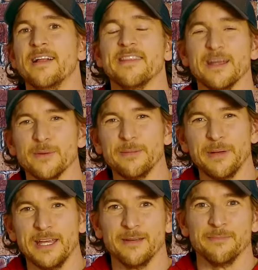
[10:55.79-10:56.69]
they
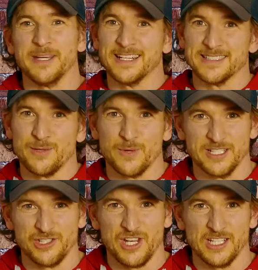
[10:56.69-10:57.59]
repaint because they
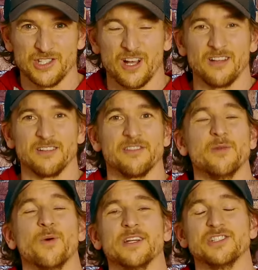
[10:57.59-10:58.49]
want to change color. They
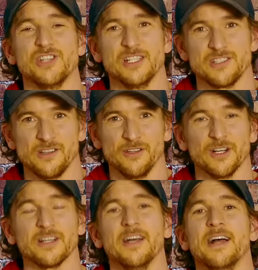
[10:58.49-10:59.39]
want to change the
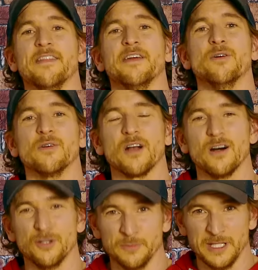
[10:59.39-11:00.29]
look. They don't
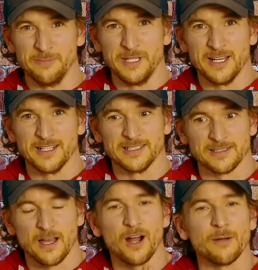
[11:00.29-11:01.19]
call me
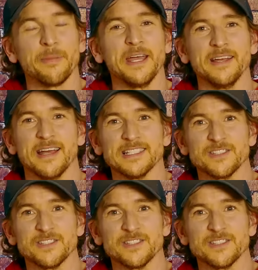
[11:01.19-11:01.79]
because our paint has